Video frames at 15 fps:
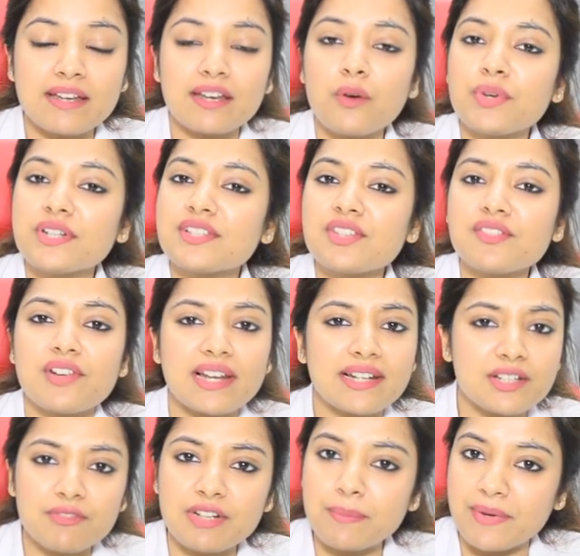Now, it is a
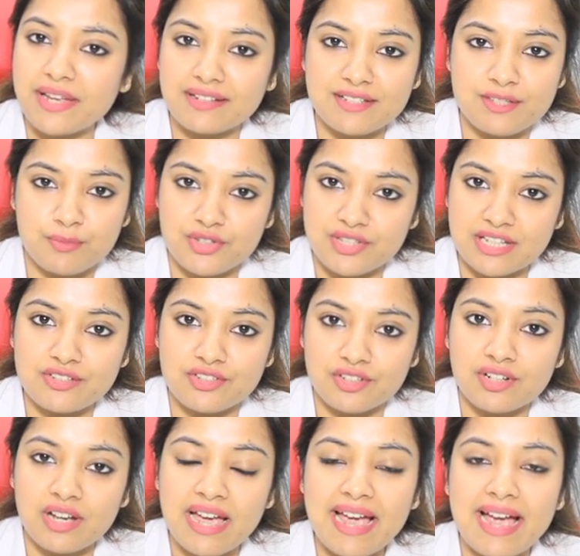relatively painless
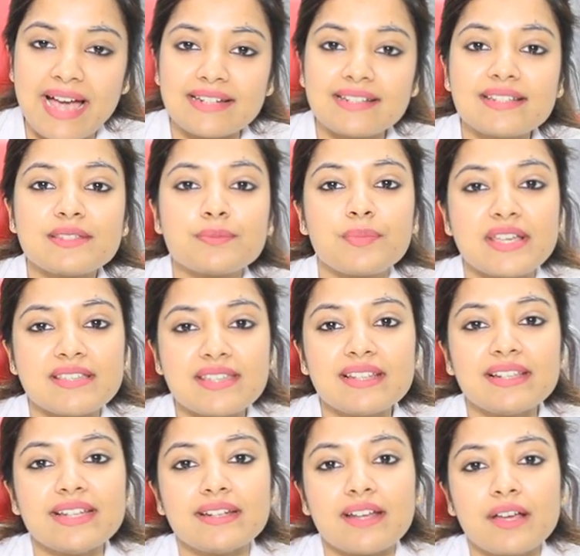procedure and it is
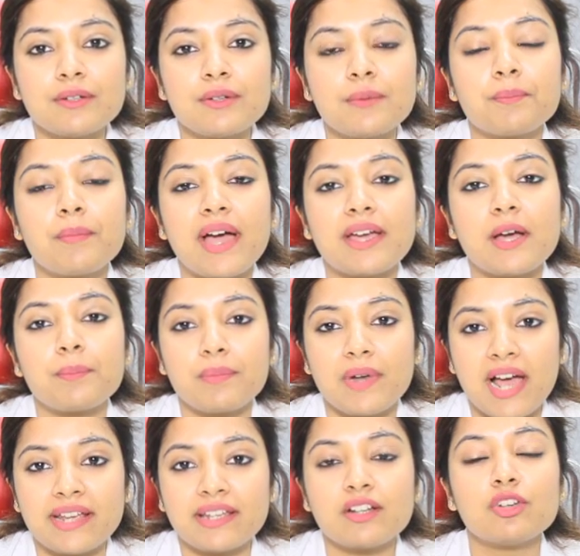basically done by
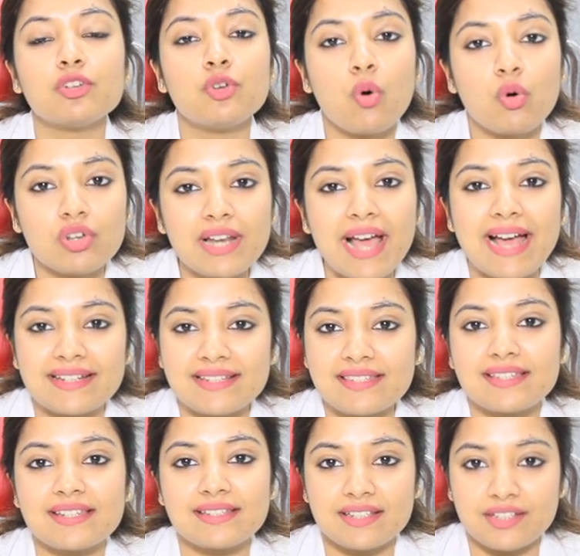applying a local
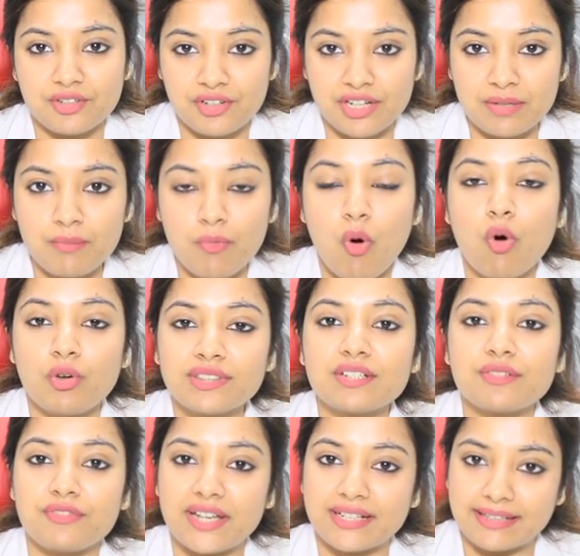anesthetic cream on
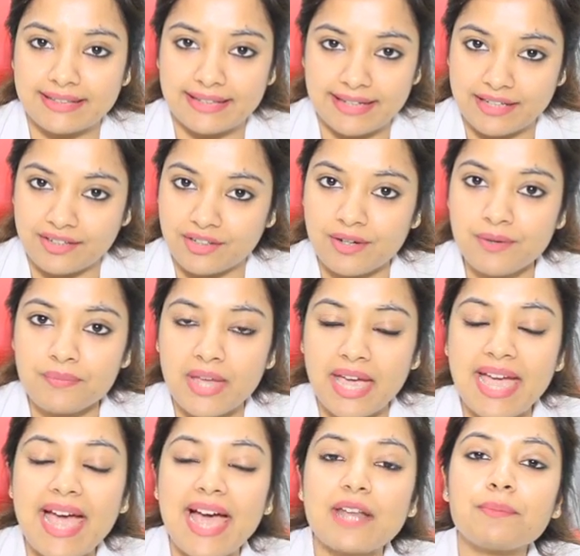the affected area
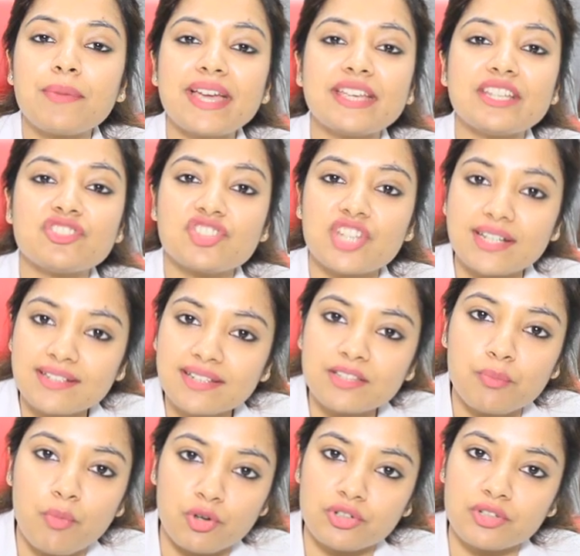and by injecting
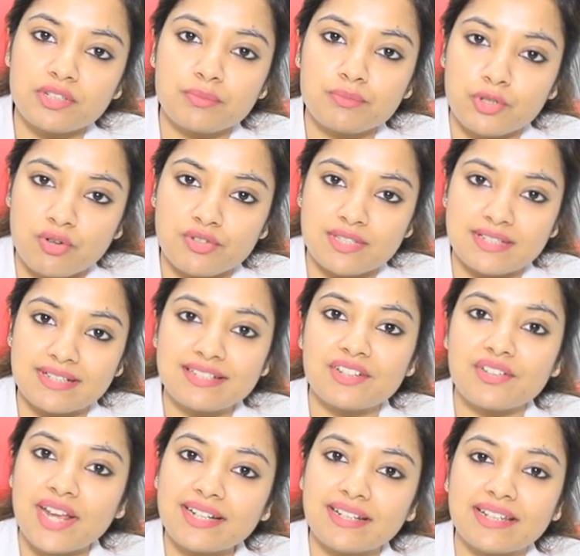the botulinum toxin
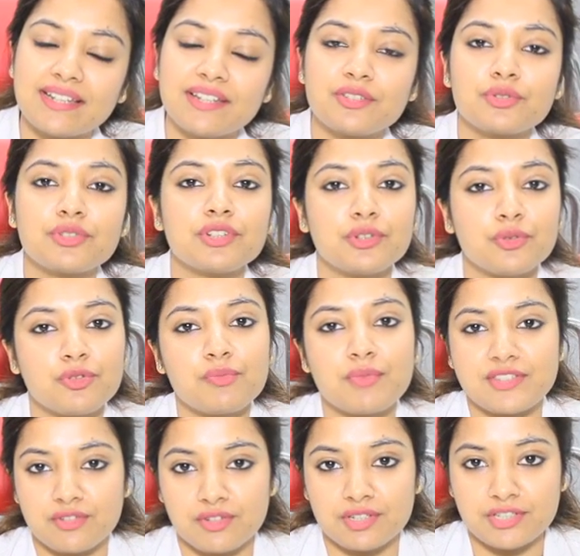directly into the
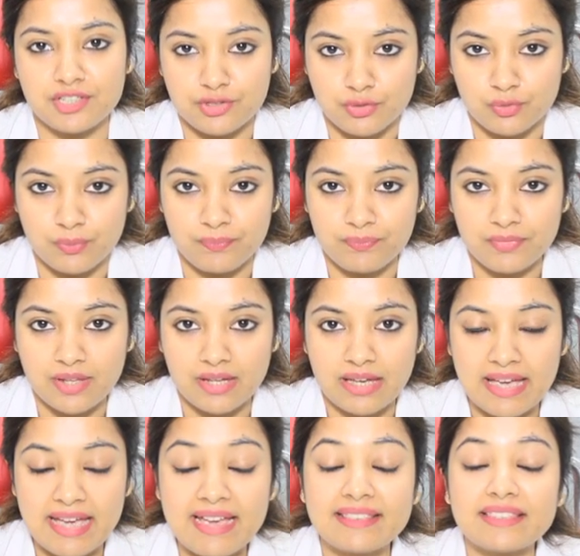neuromuscular tissue.
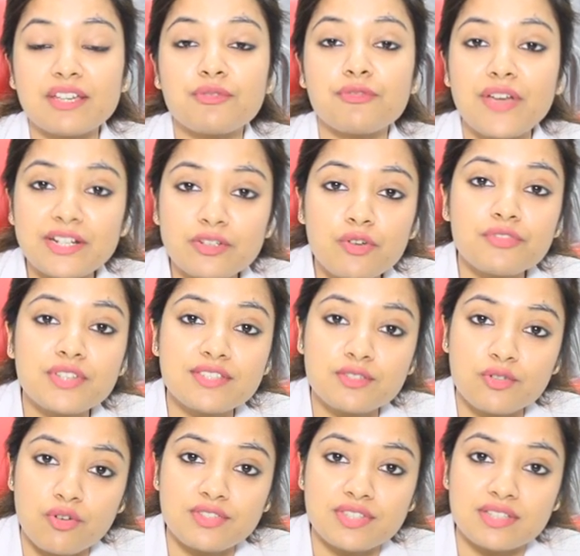The effect of this
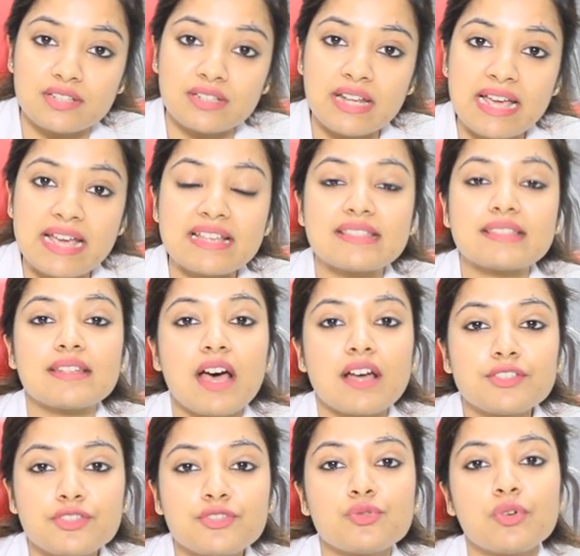toxin
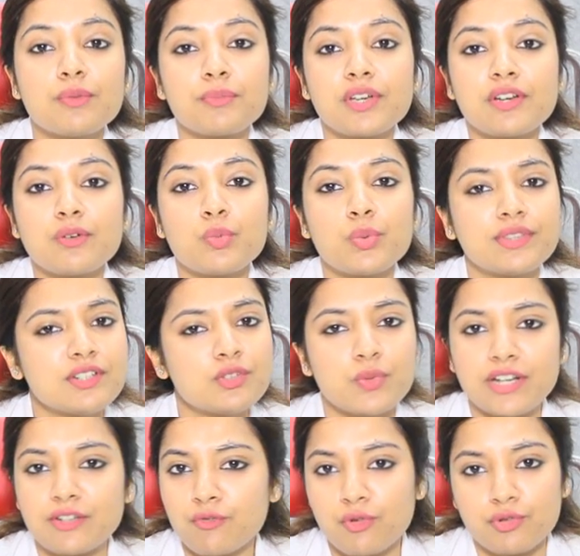starts to appear within
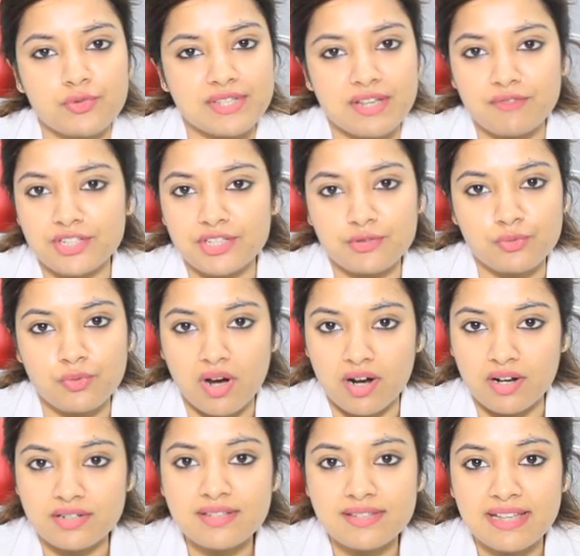24 to 72
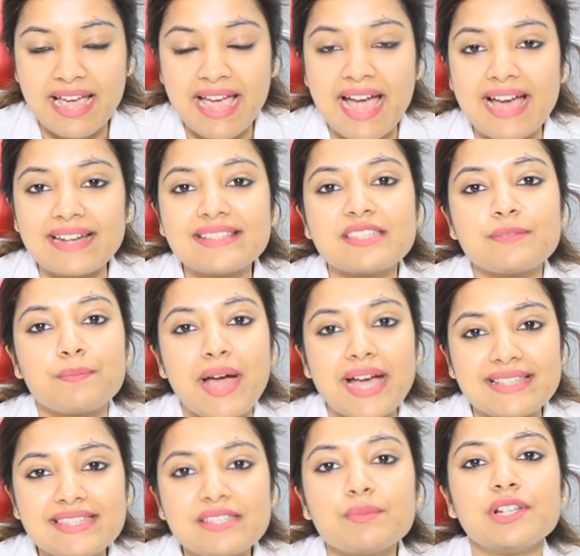hours and its
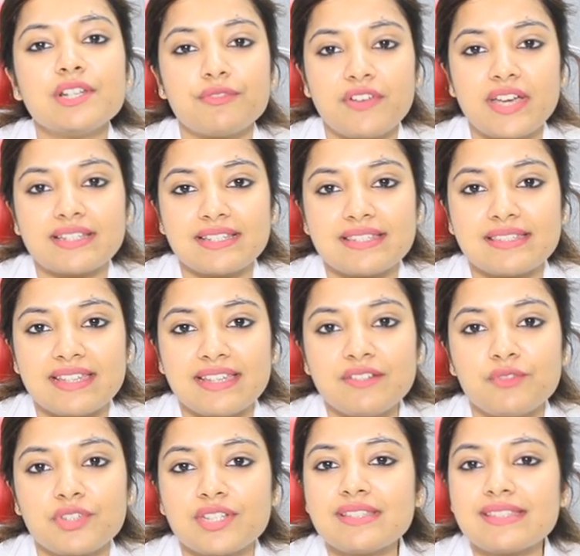maximal effect is
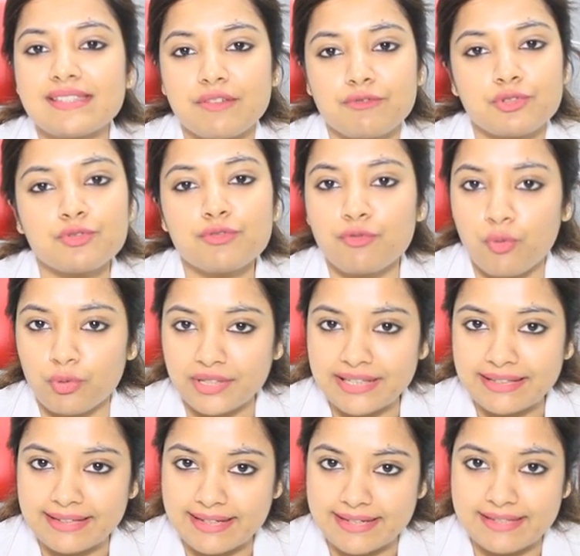seen within 7 to
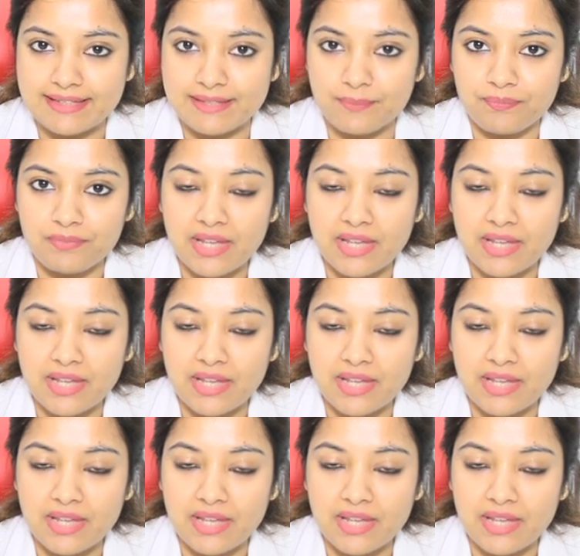14 days.